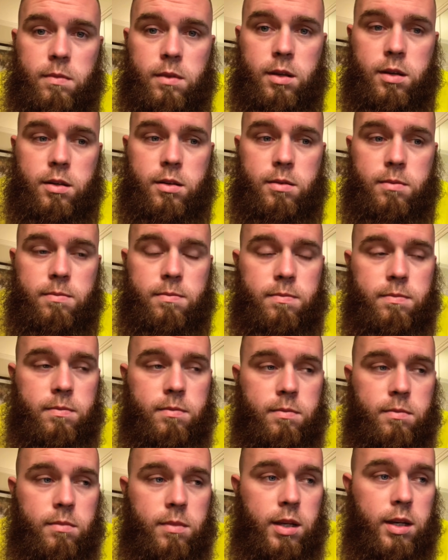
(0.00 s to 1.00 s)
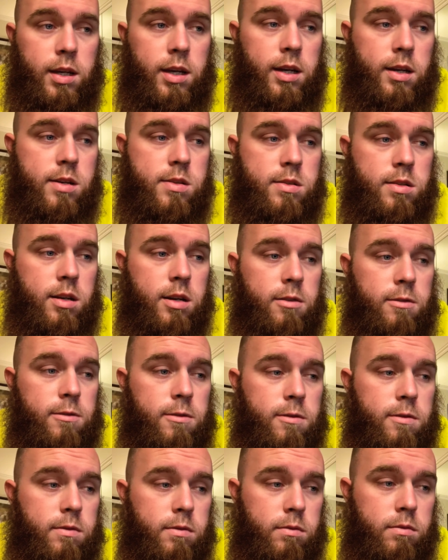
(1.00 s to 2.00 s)
That kind of stuff
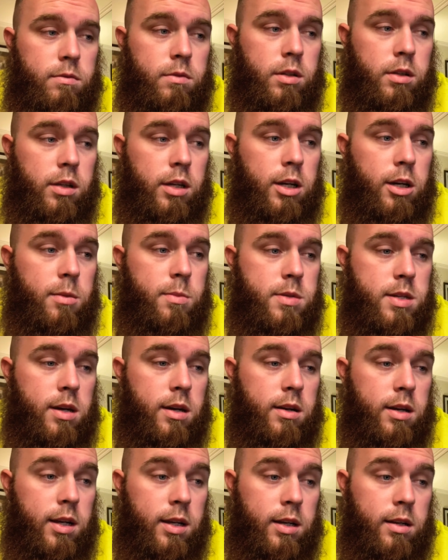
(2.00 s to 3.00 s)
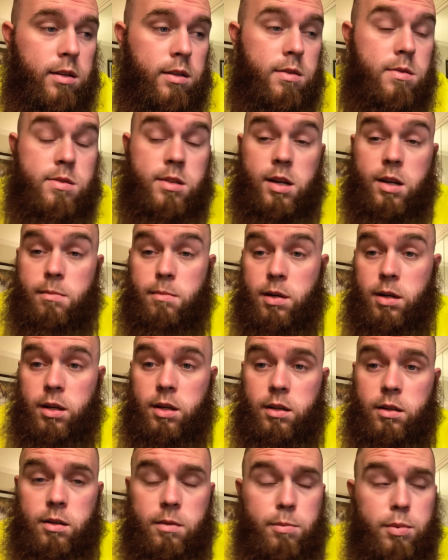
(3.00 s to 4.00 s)
really helps out. I can use that
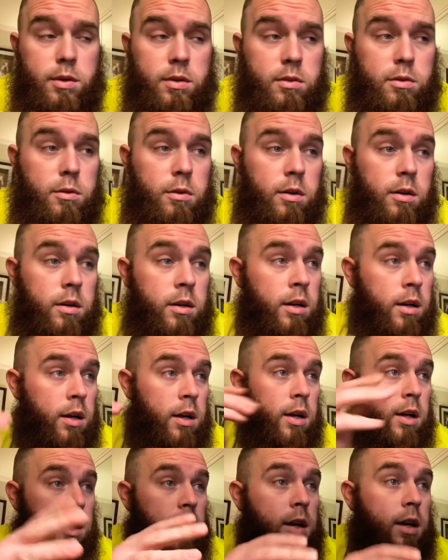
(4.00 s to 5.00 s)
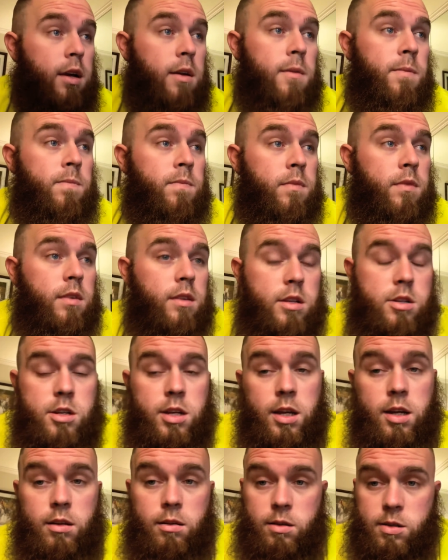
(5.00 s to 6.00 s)
money to put toward the
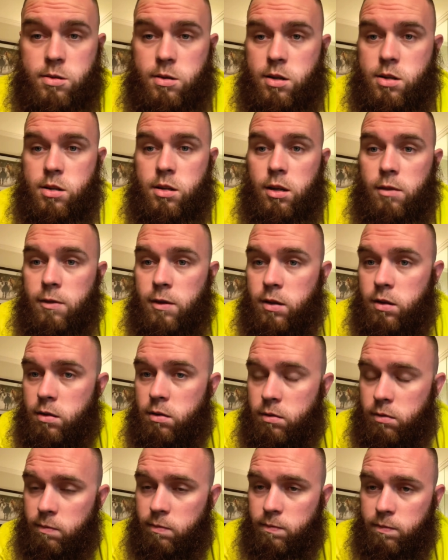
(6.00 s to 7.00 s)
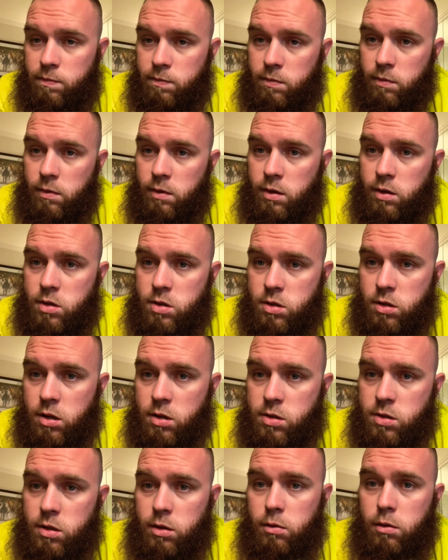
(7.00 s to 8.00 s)
channel, especially if it
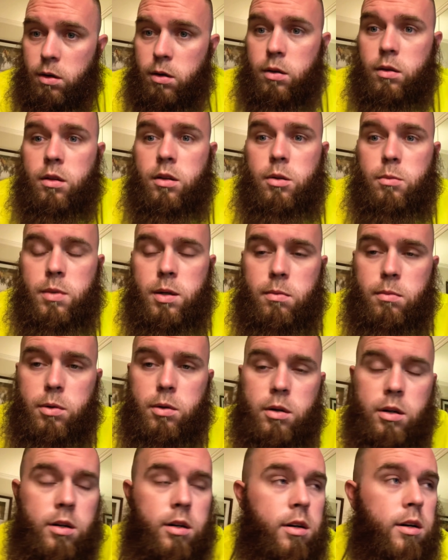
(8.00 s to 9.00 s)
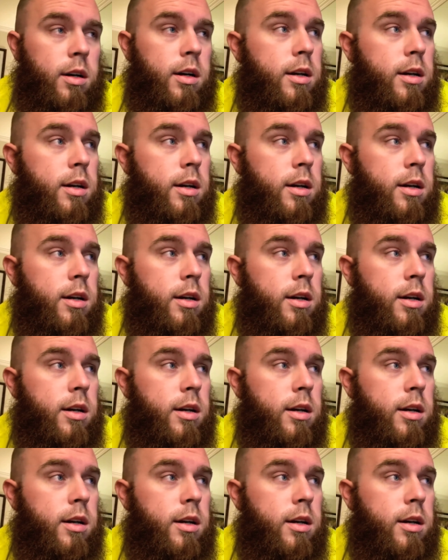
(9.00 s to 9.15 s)
starts to grow a little bit more.